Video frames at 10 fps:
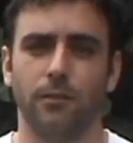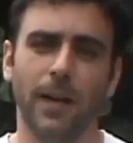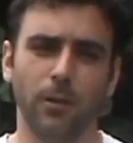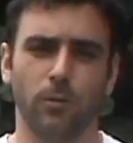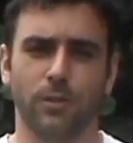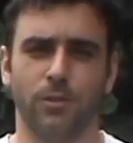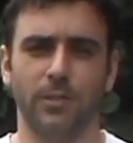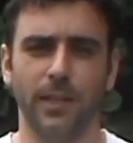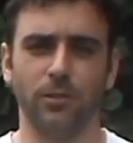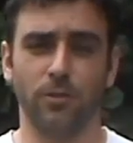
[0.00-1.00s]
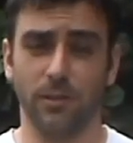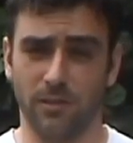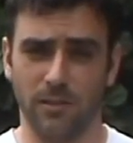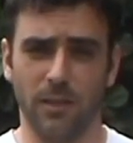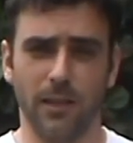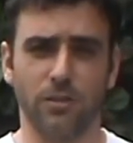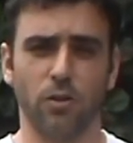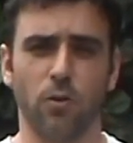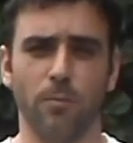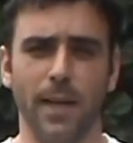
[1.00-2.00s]
Fireworks are dangerous, and
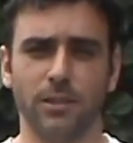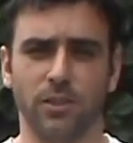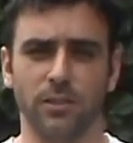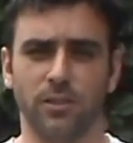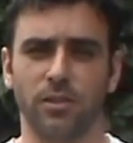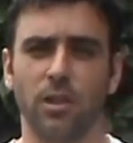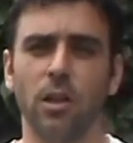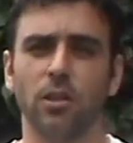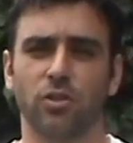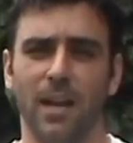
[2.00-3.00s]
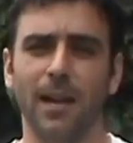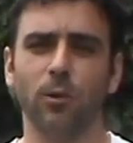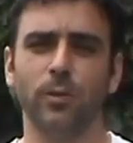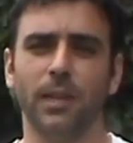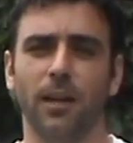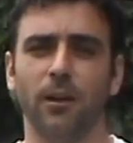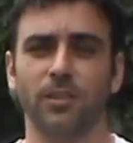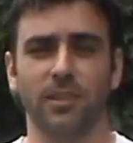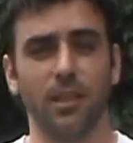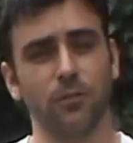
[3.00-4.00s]
so are matches. So how can we get
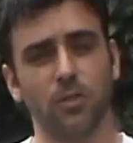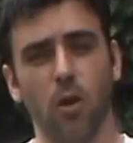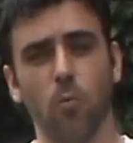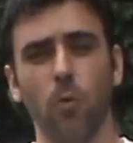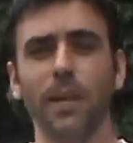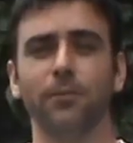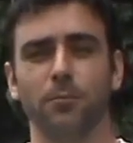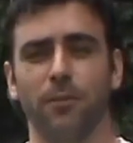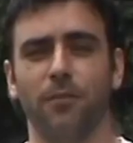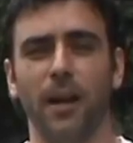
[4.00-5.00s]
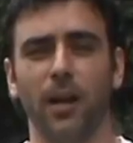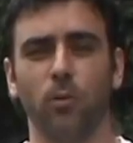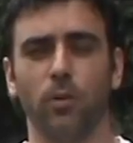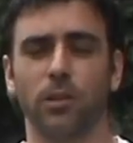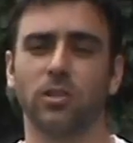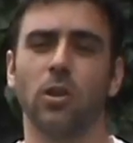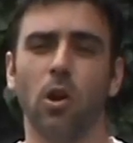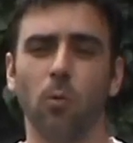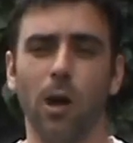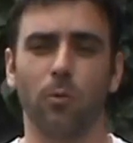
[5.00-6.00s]
ourselves away from the
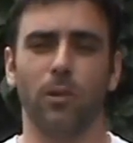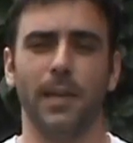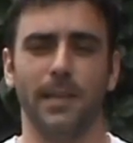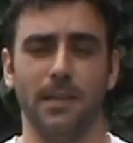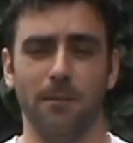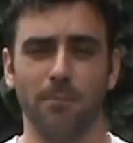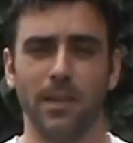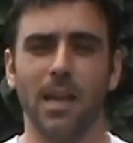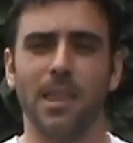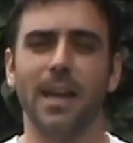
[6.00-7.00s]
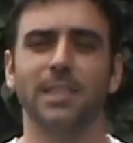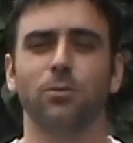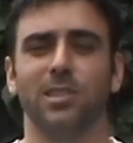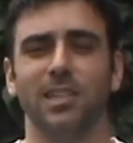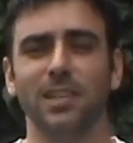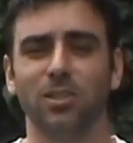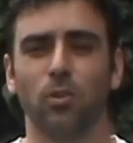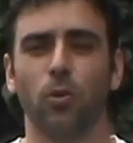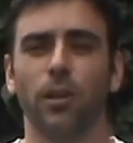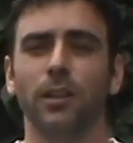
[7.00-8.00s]
fireworks while we're lighting them? That's what
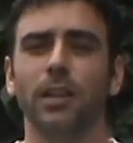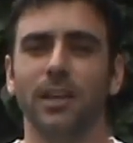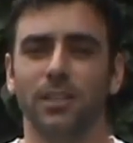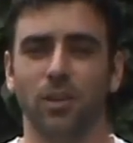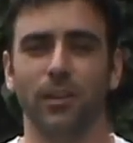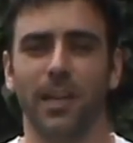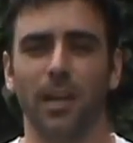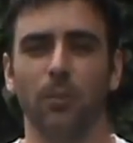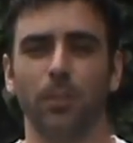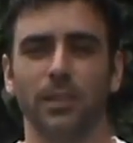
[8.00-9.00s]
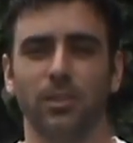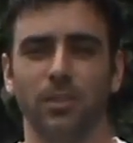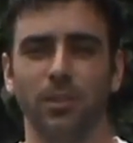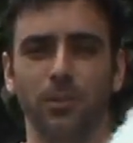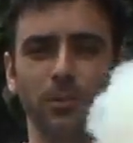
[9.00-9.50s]
today's tutorial is going to help us do.